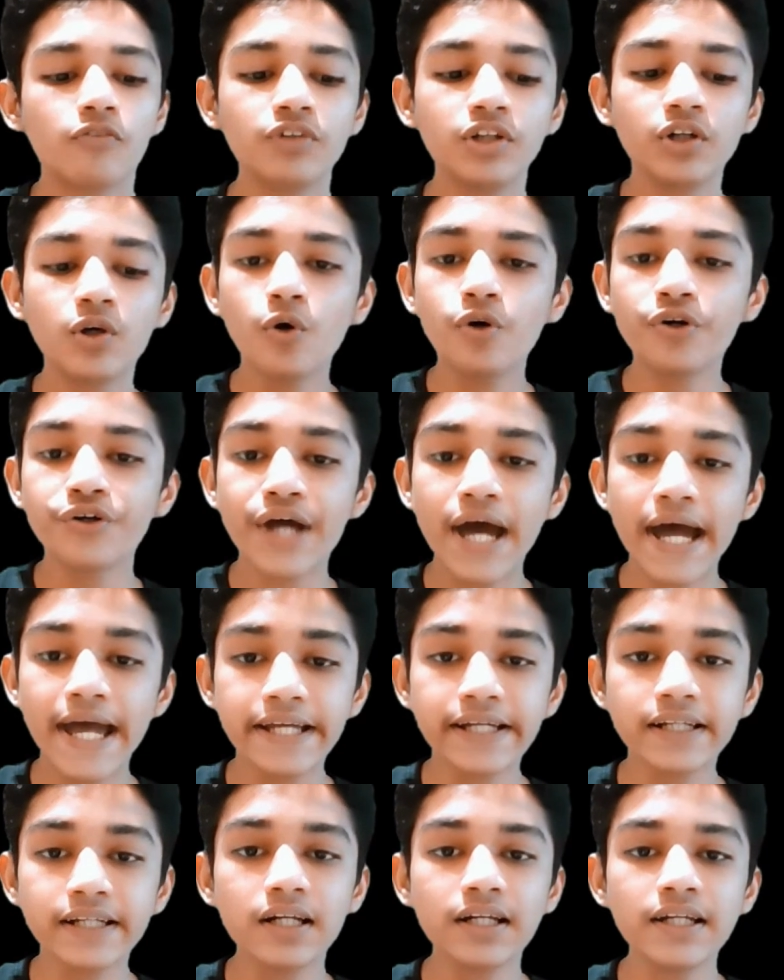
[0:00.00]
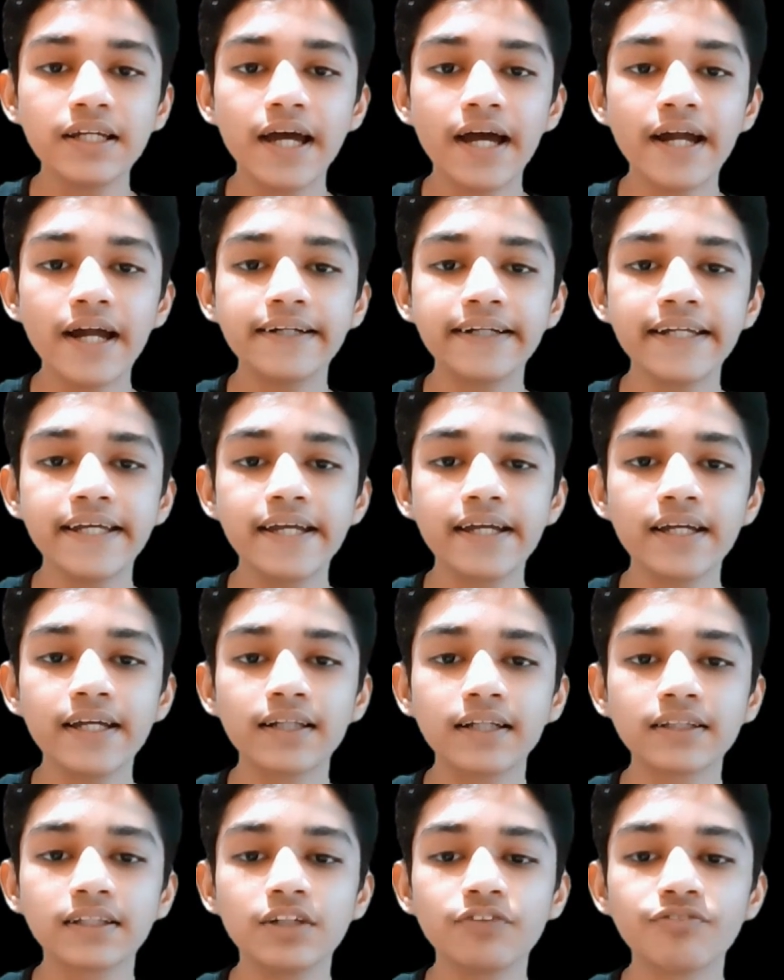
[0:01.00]
We go diagonally and
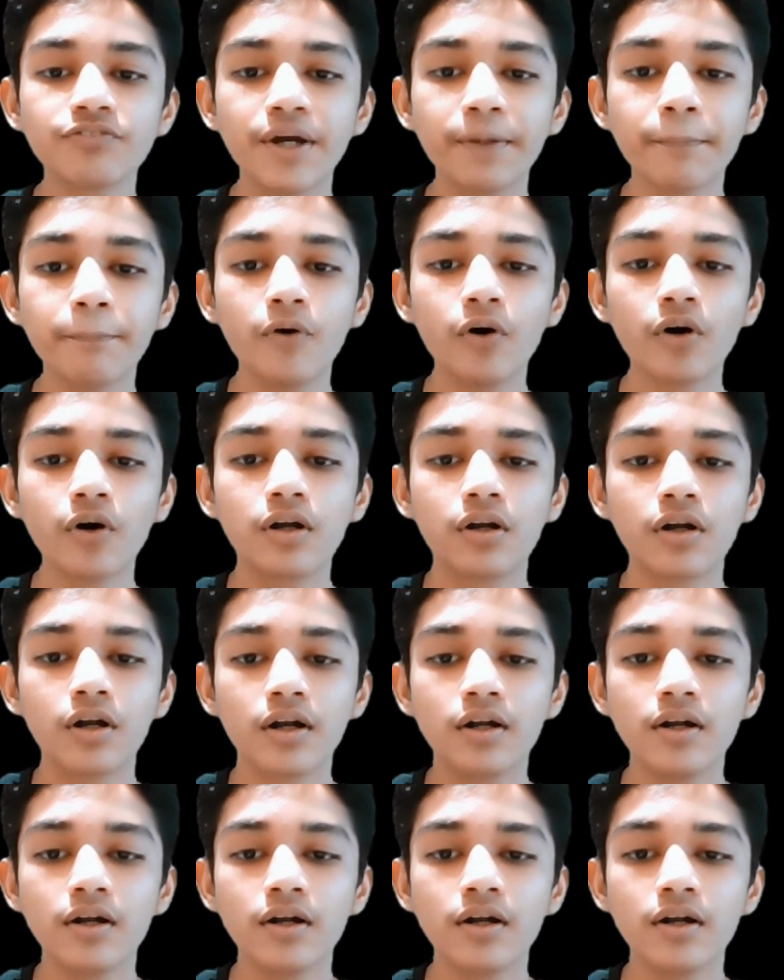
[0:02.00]
take the c5 pawn.